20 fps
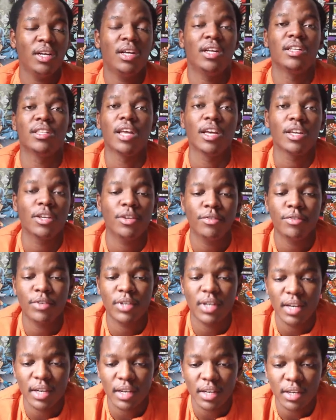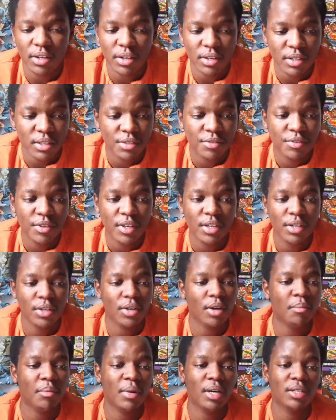And thank you for clicking on this
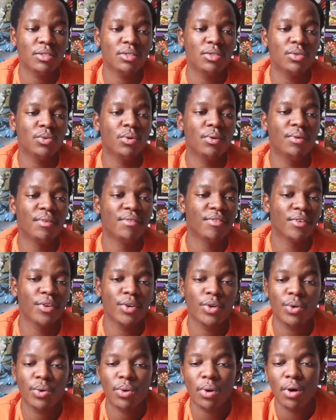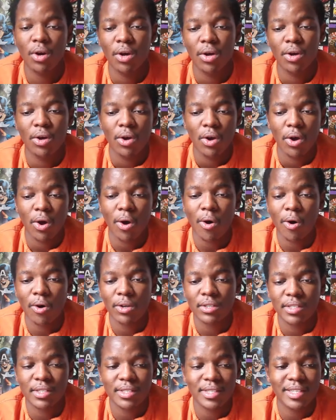video. I'm about to do a review
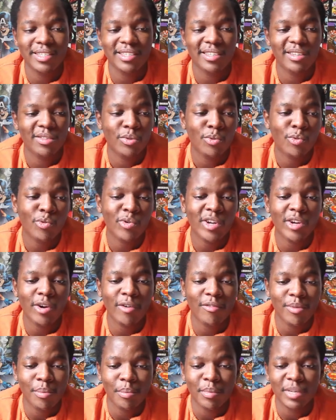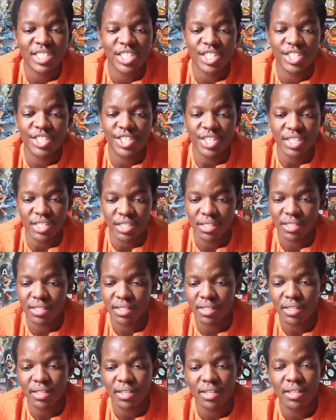on season three of The
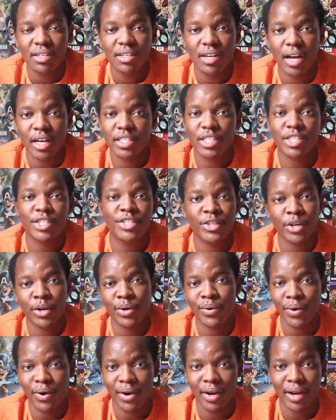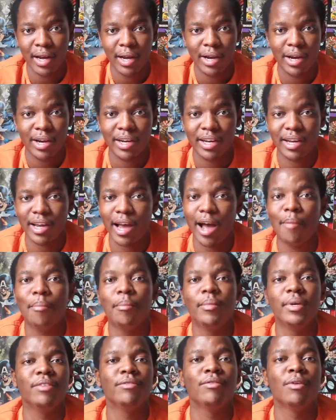Magicians. Like this show got
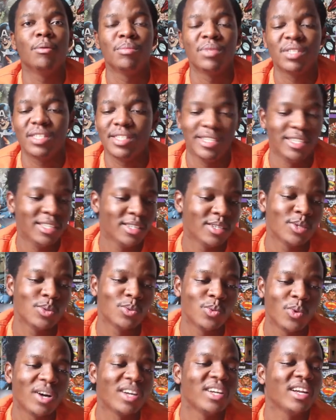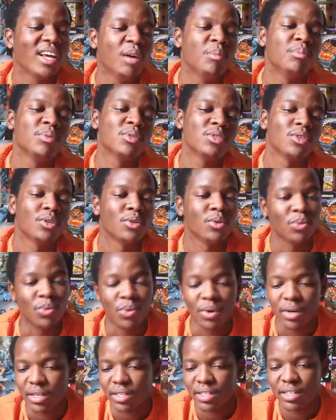me from season one, episode
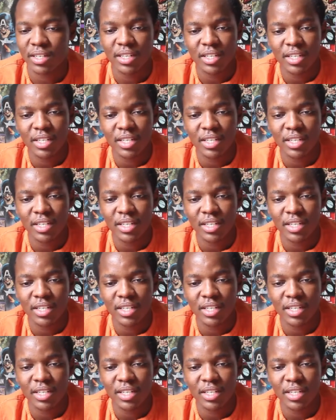one.